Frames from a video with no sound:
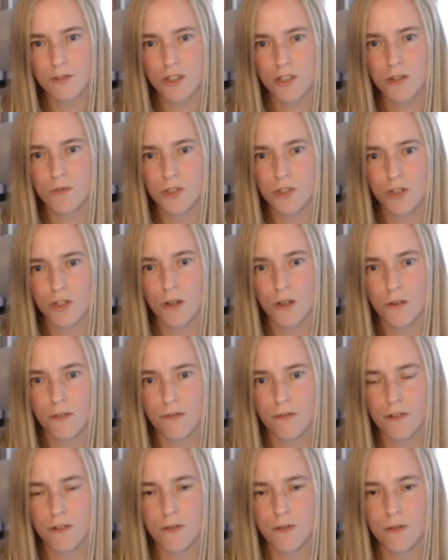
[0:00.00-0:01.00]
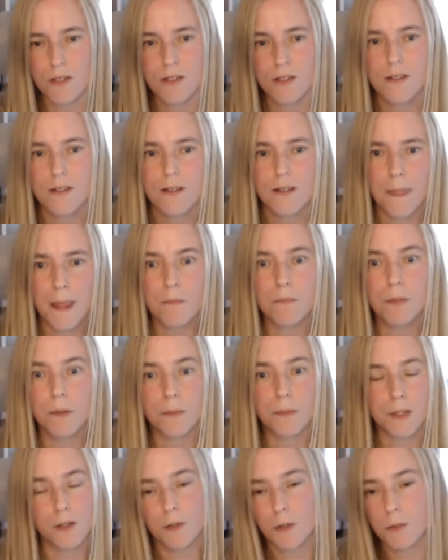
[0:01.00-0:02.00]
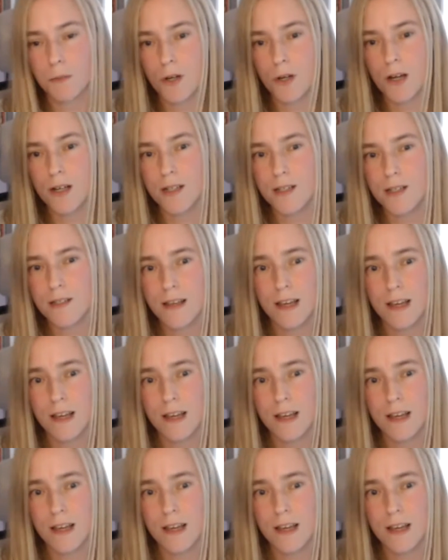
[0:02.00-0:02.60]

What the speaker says: to you as you go through and bumping up the price.